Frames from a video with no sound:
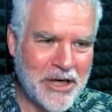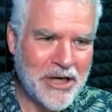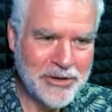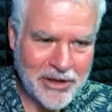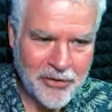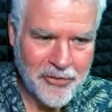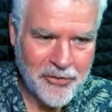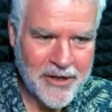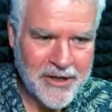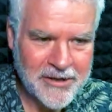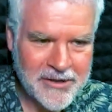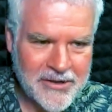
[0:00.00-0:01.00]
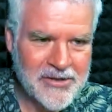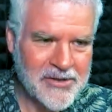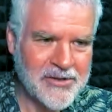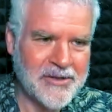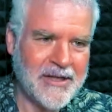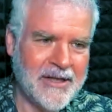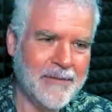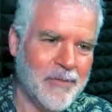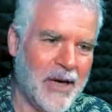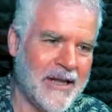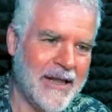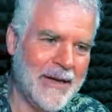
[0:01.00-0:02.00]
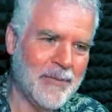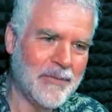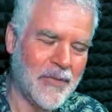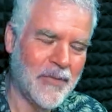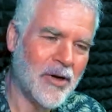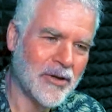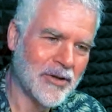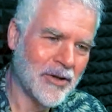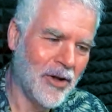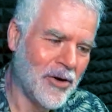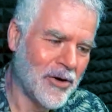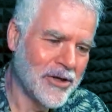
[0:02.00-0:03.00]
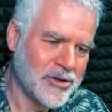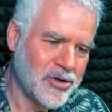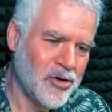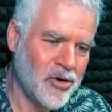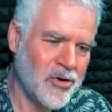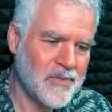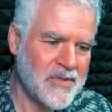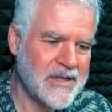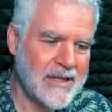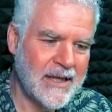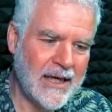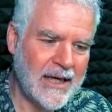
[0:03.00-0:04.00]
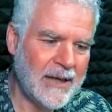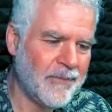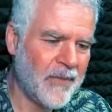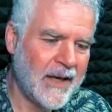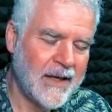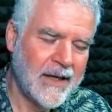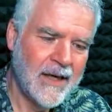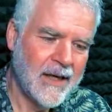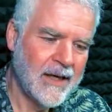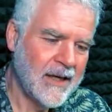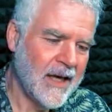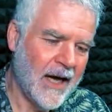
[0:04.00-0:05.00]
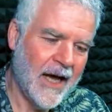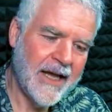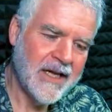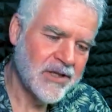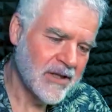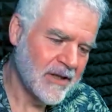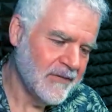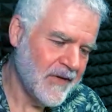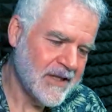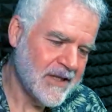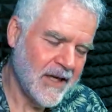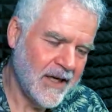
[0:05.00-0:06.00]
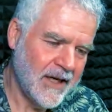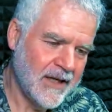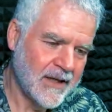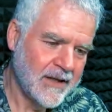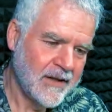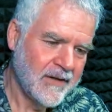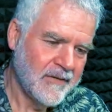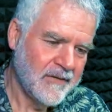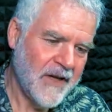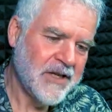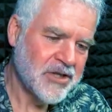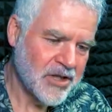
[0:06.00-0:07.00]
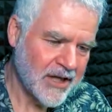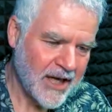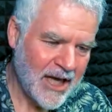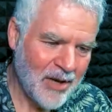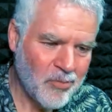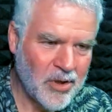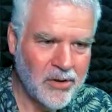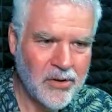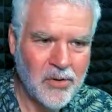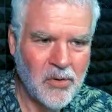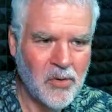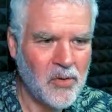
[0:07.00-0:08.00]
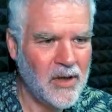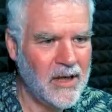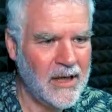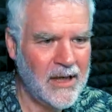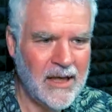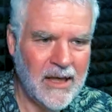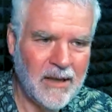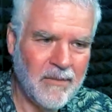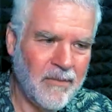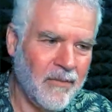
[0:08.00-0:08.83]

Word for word: out your creditors, pay them on longer terms. Um, yeah, angel investing, venture capital, um,